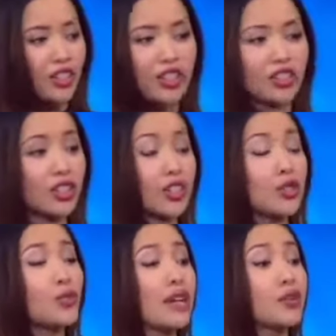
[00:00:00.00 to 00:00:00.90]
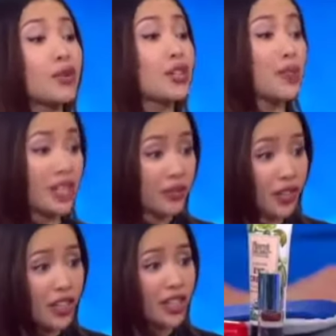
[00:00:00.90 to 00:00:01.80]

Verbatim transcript: She's gonna use whatever works best for her.